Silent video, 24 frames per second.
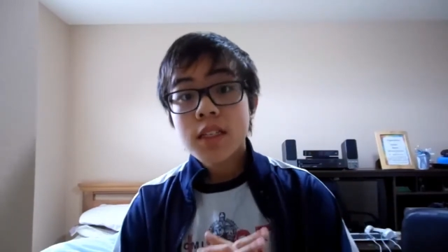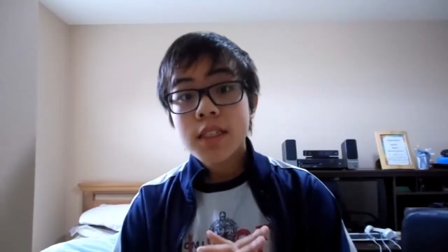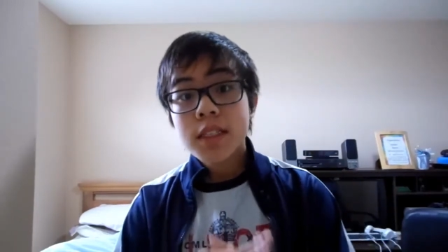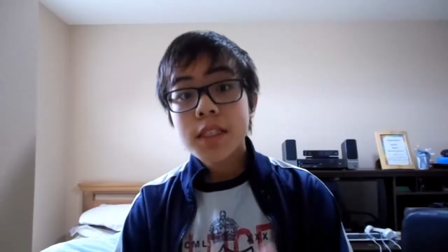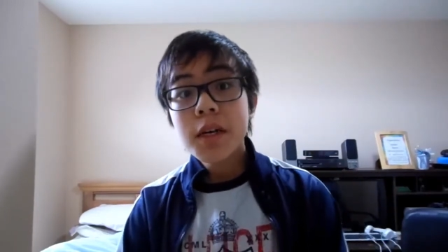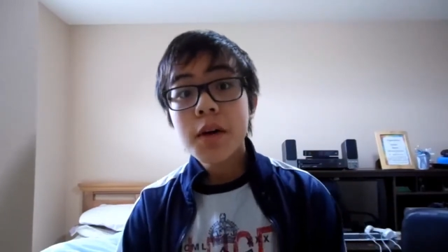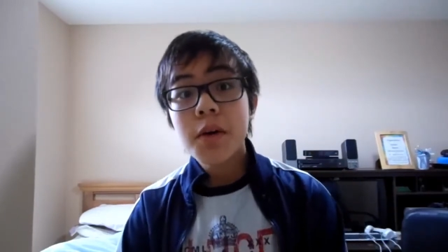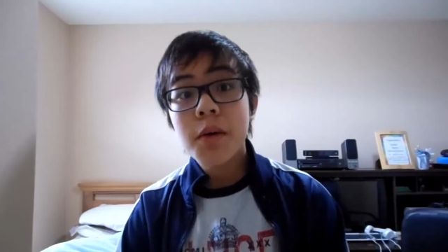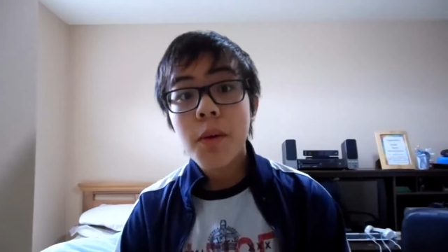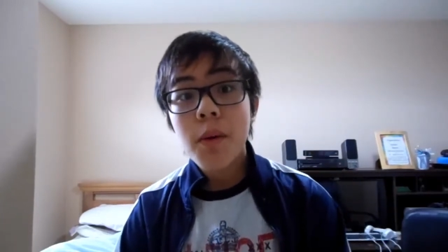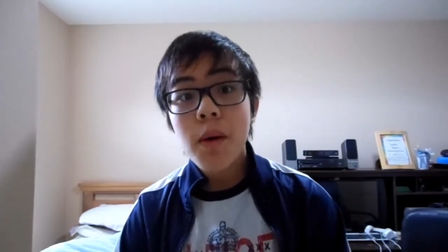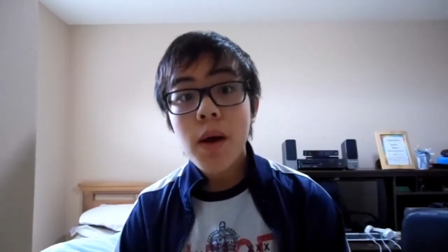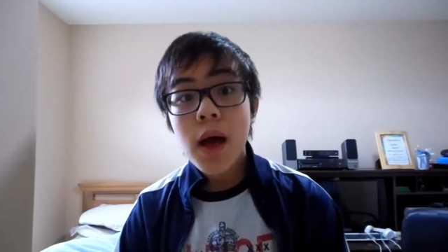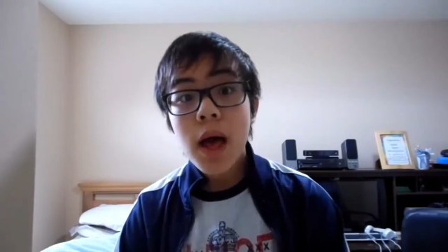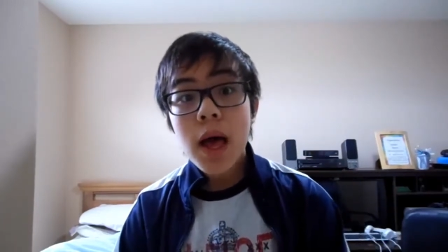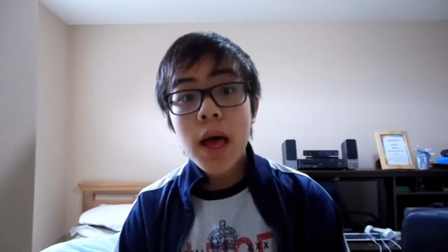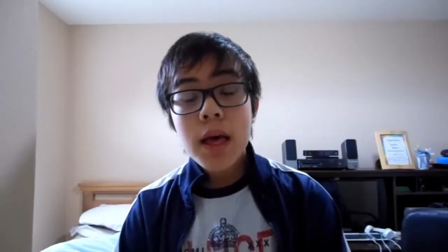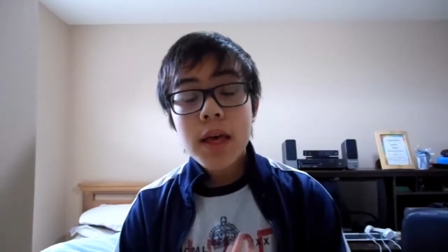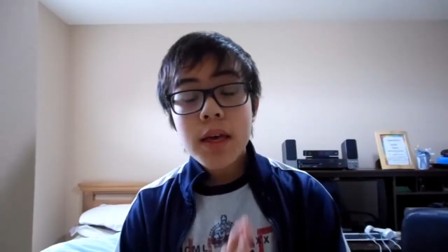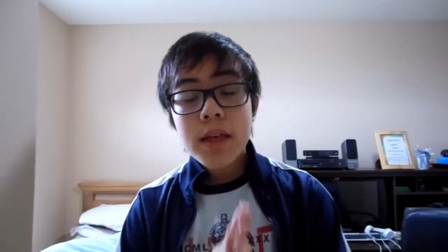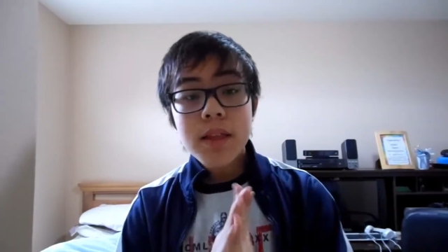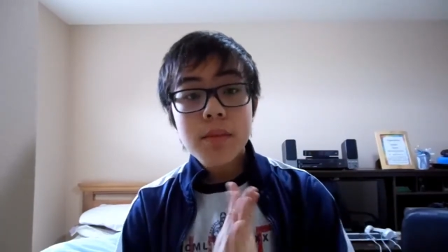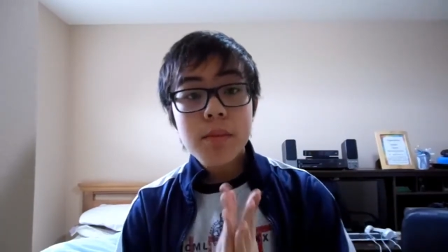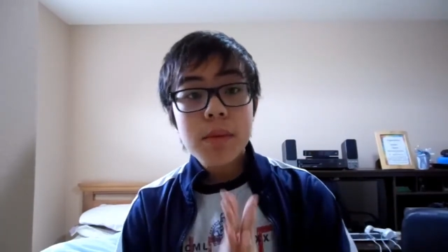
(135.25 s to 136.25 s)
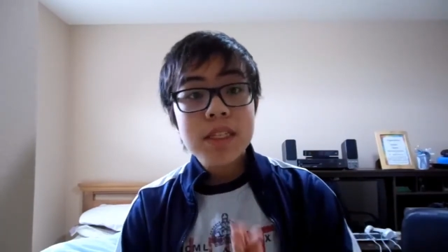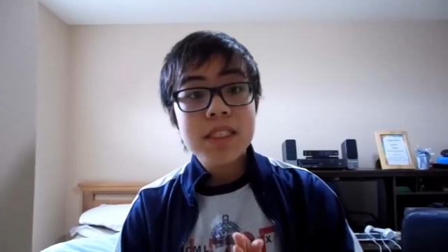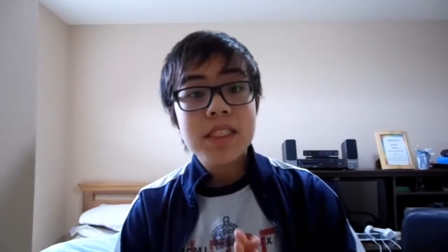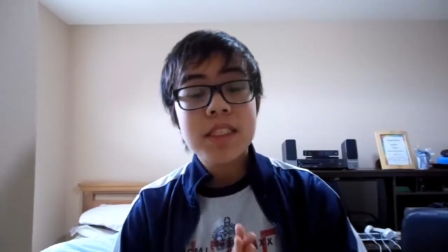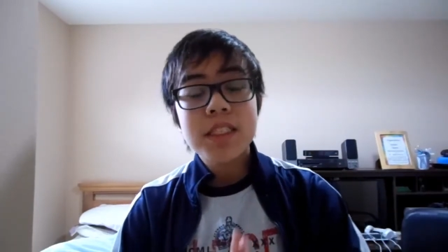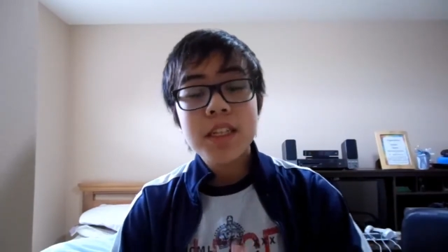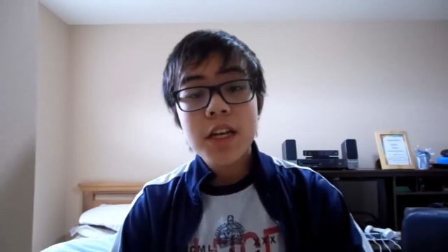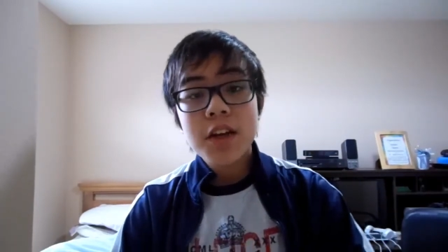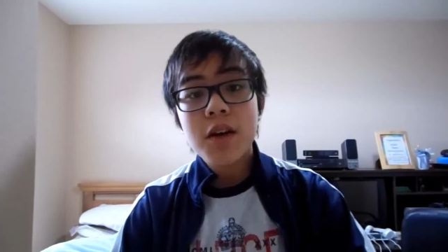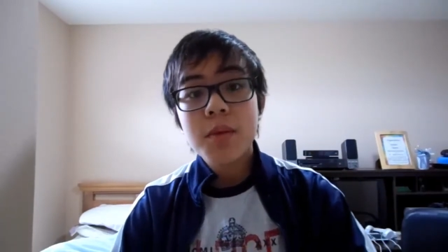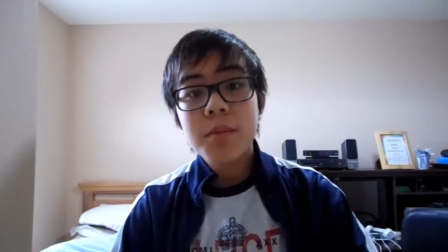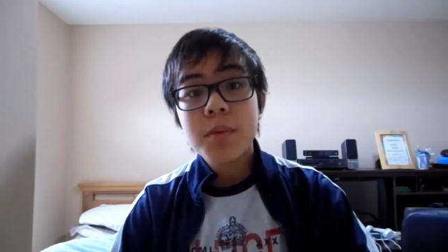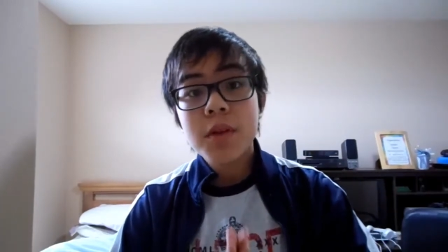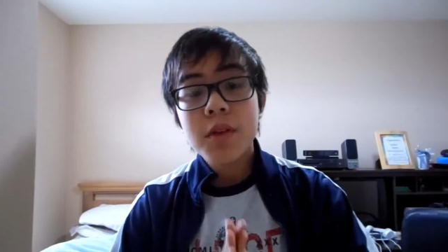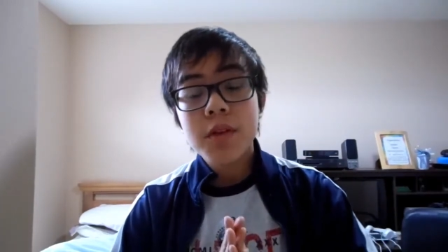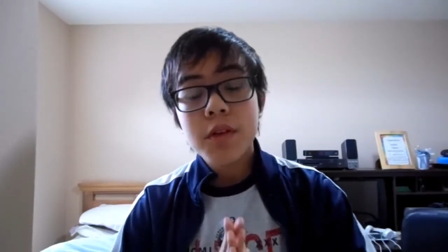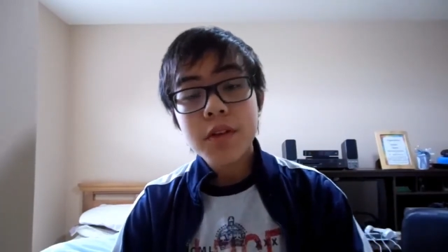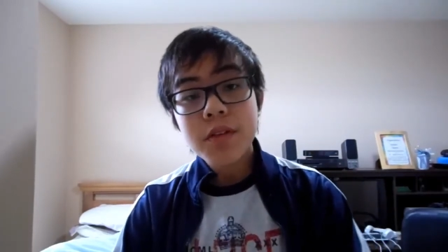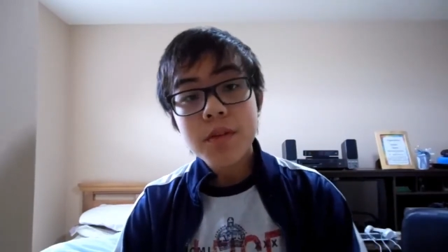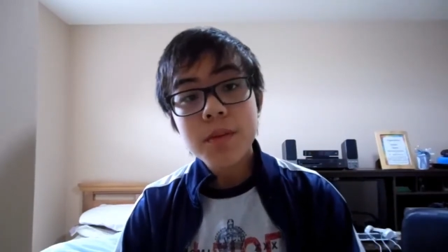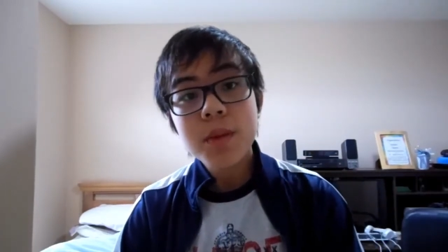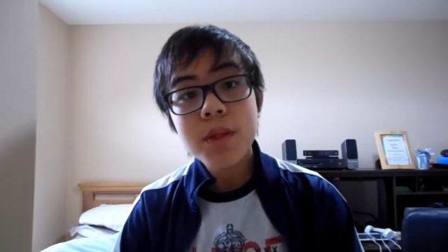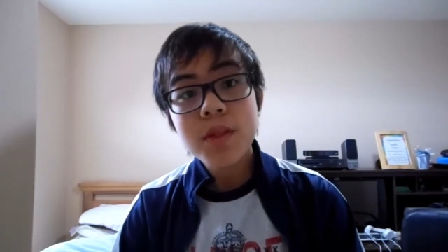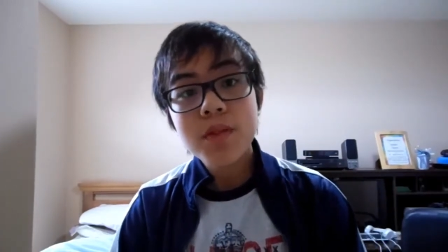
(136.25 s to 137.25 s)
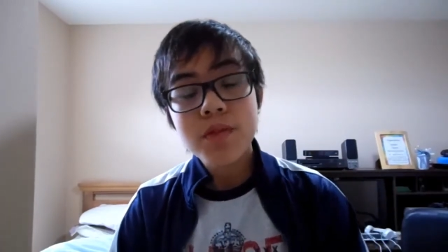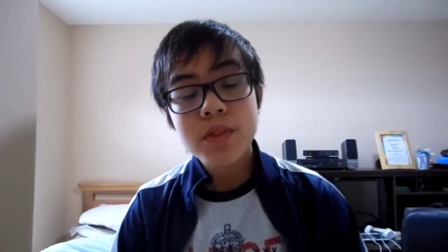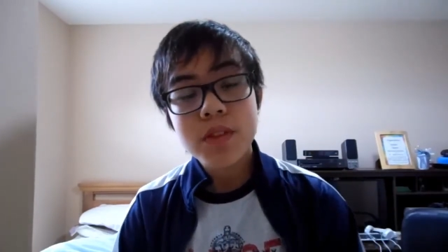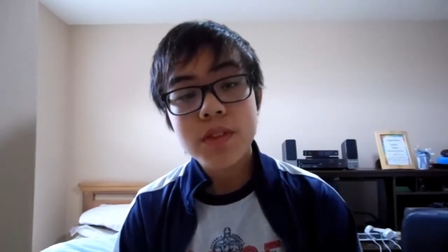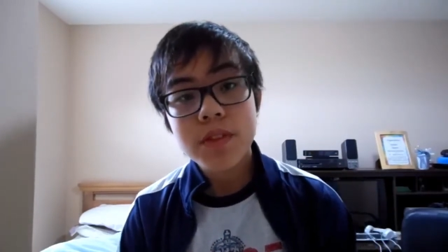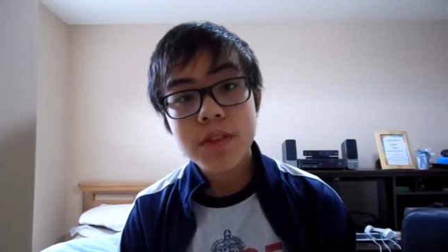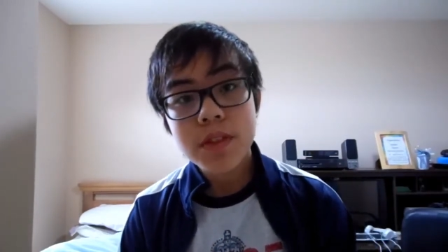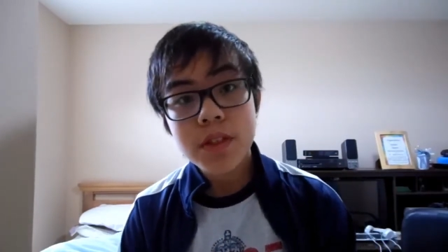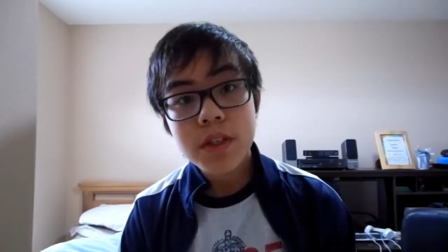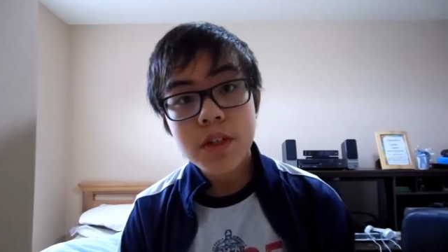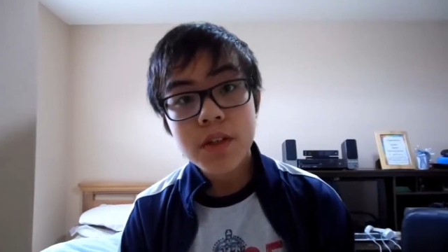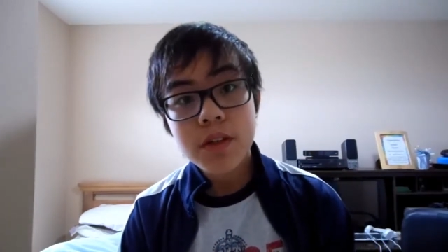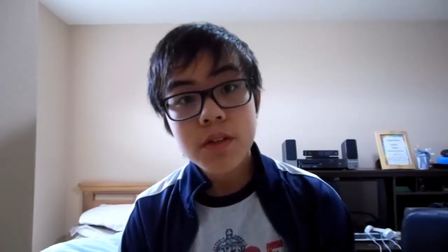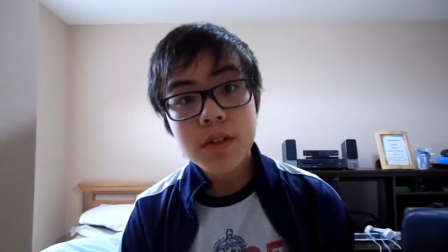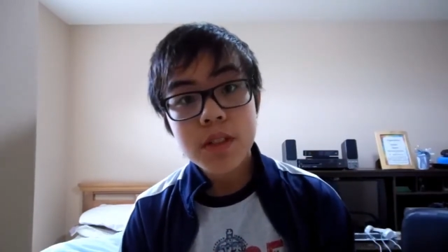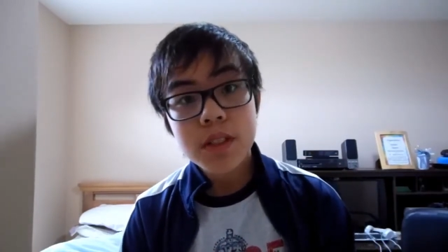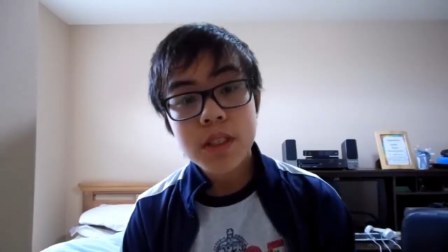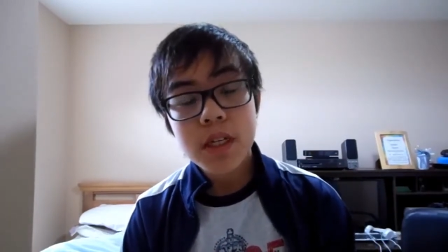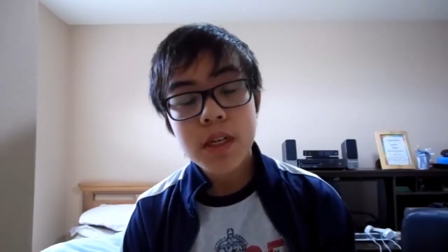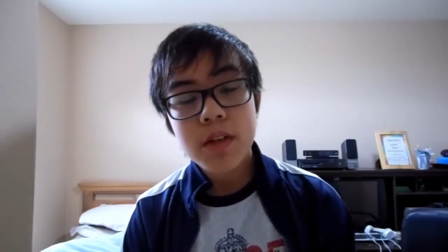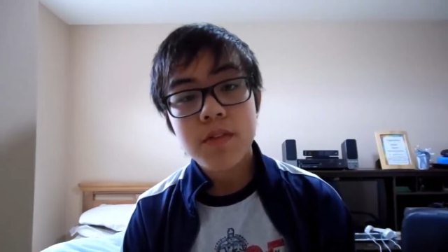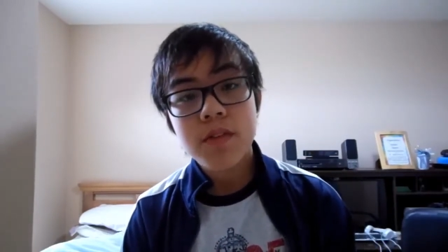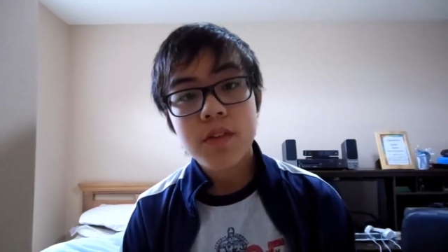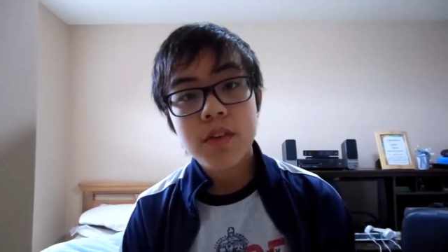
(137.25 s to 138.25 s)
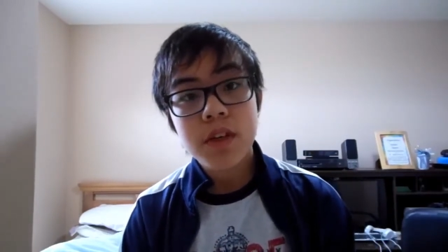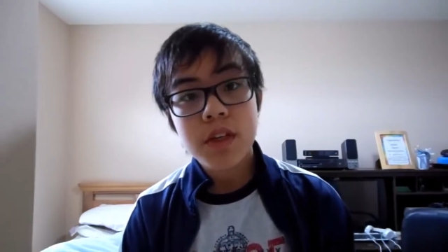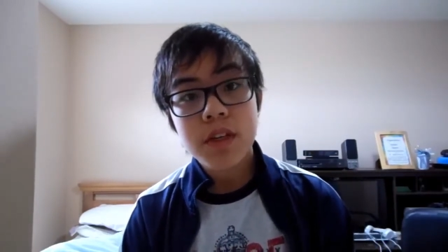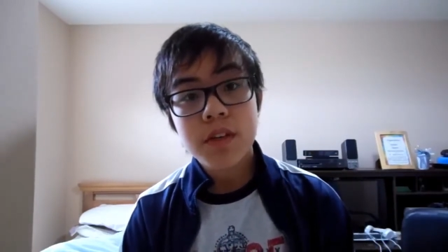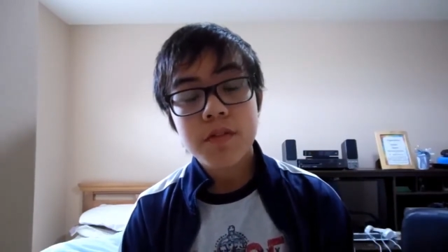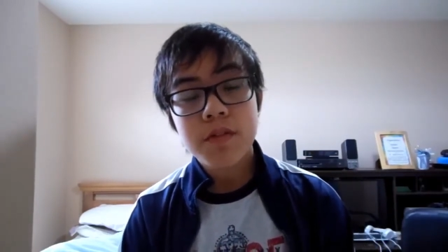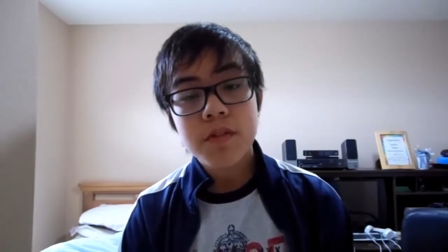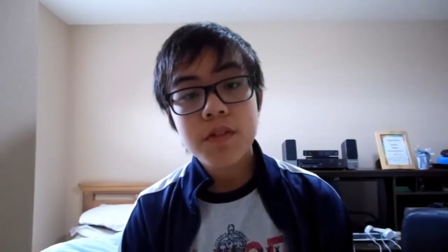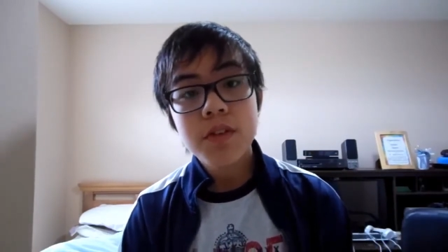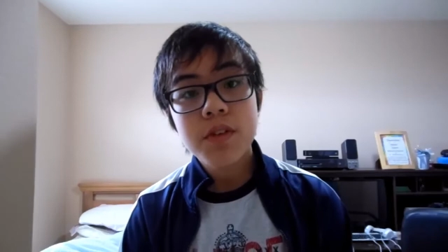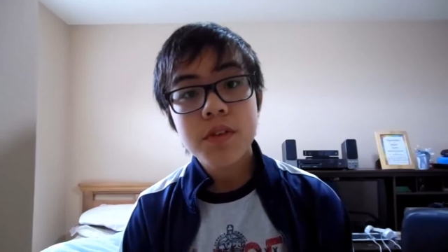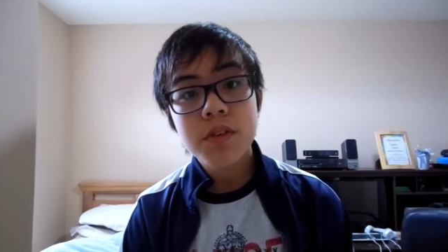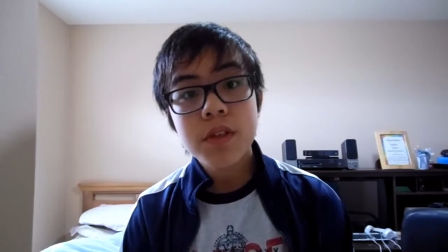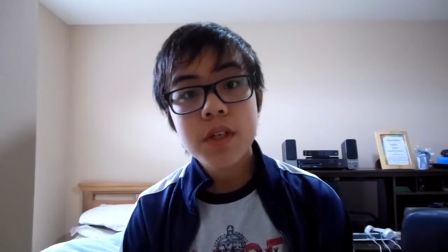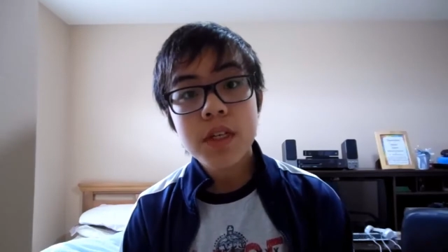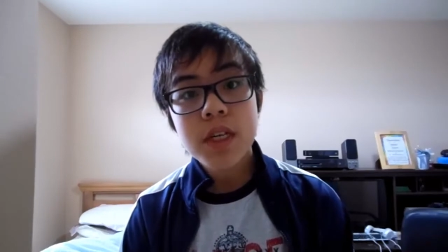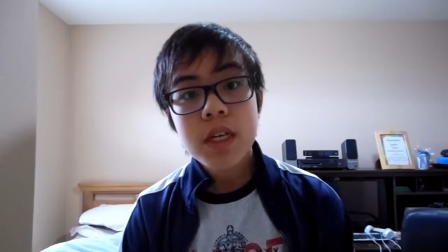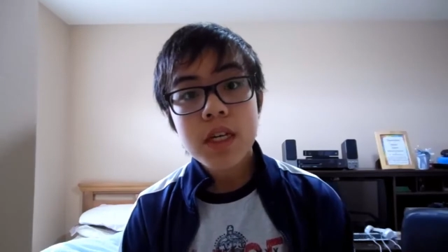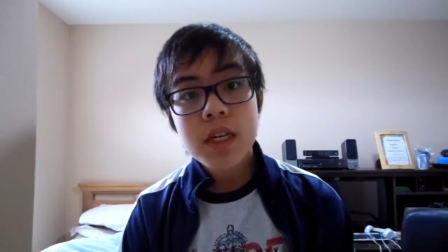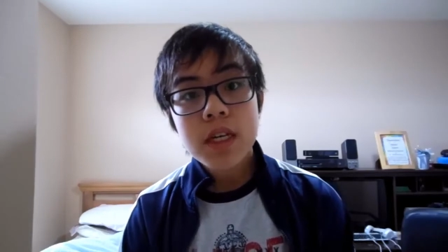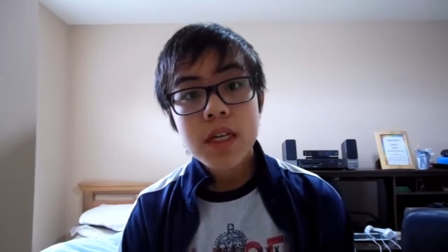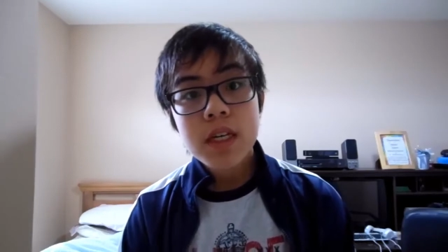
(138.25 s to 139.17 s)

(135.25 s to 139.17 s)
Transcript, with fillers: So, the message I hope you learned from this video is that if you eat food,